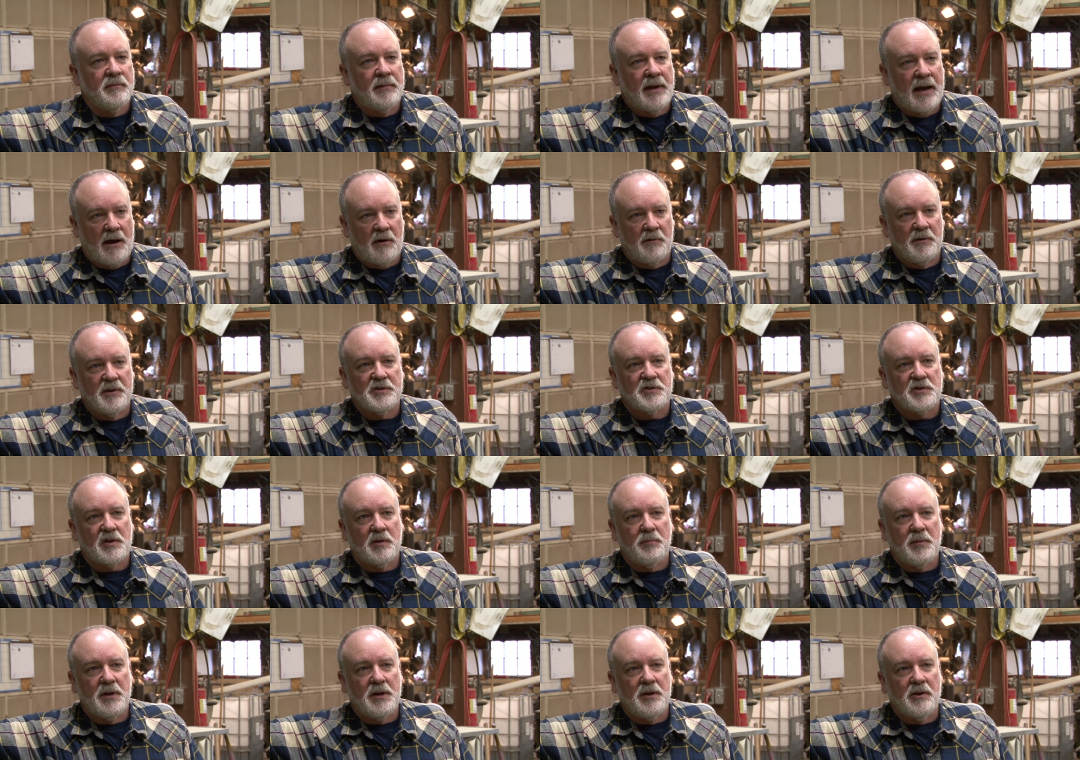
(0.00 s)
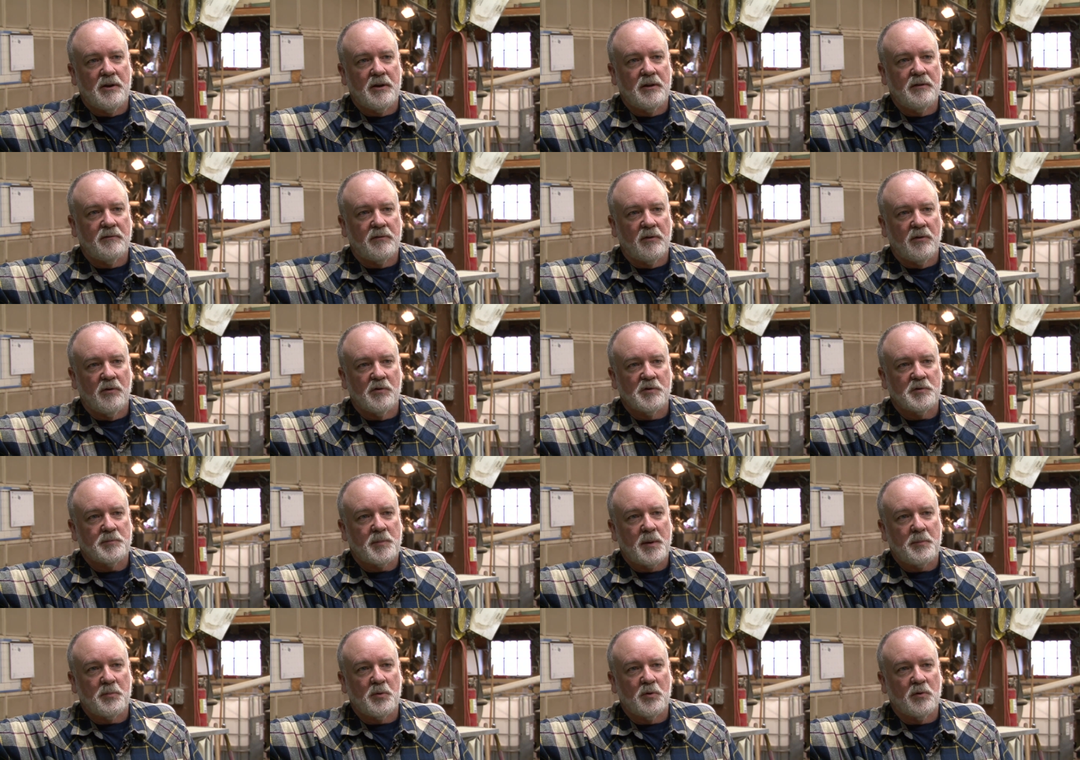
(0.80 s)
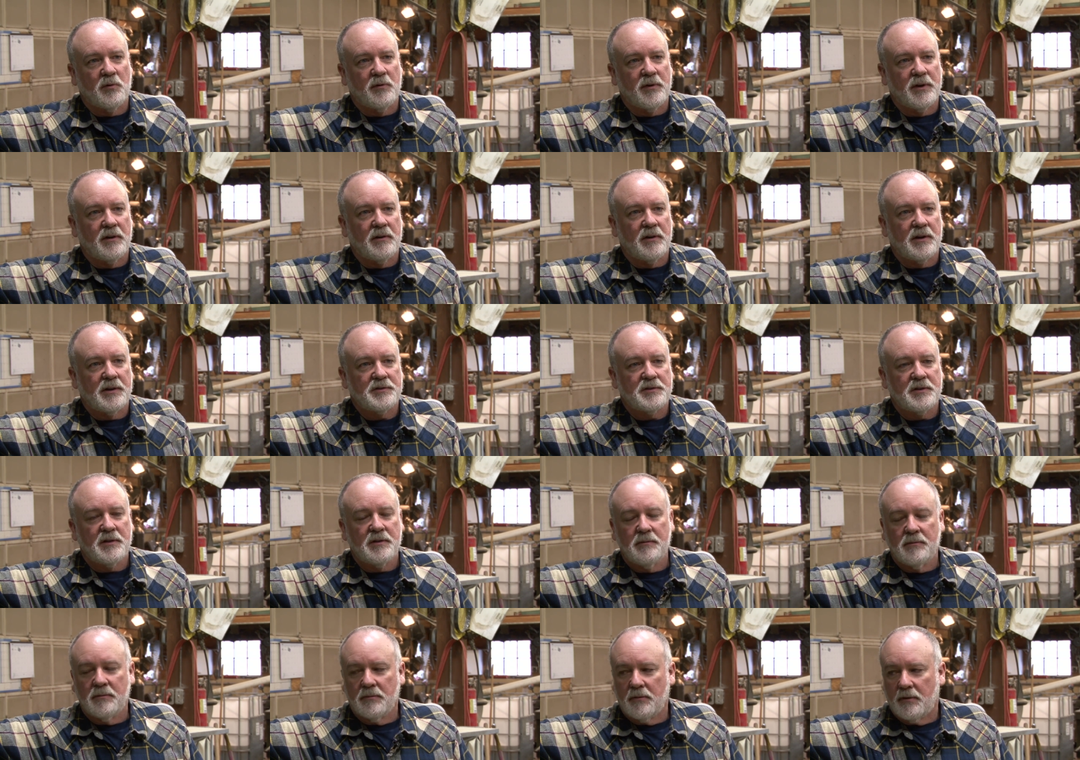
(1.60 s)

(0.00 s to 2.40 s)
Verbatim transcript: how this can be done for those people who are interested.